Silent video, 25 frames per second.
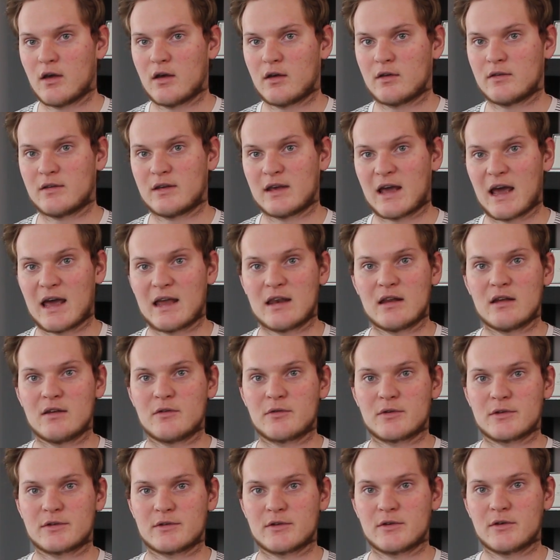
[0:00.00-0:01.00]
see any
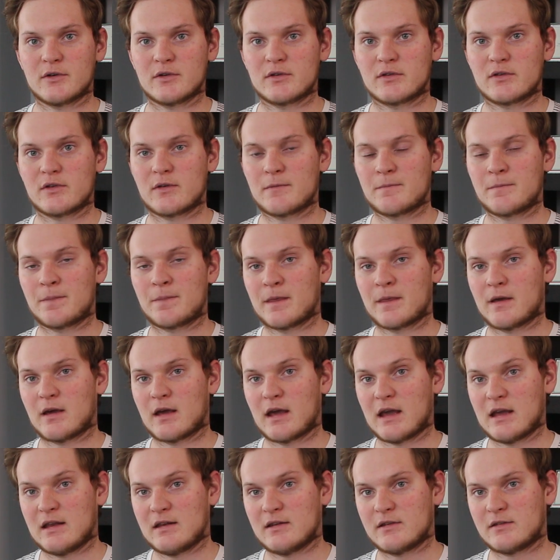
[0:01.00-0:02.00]
results.
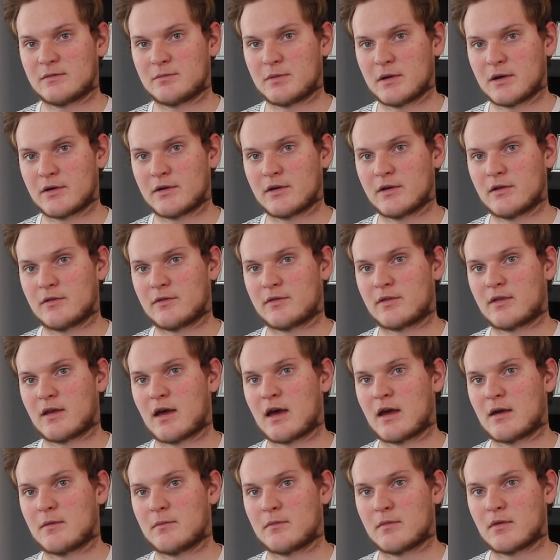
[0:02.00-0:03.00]
In this period of
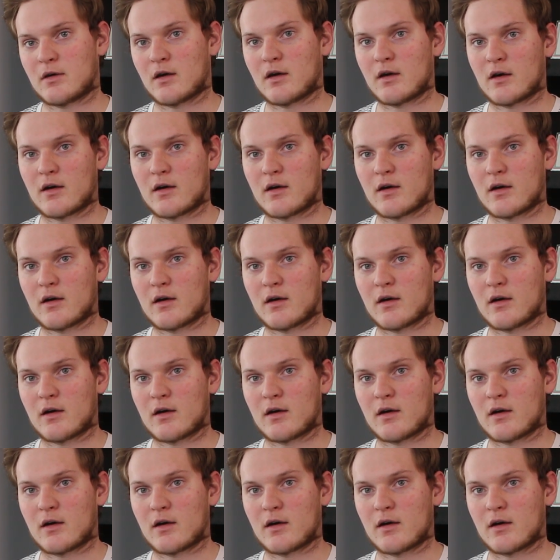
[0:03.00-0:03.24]
time,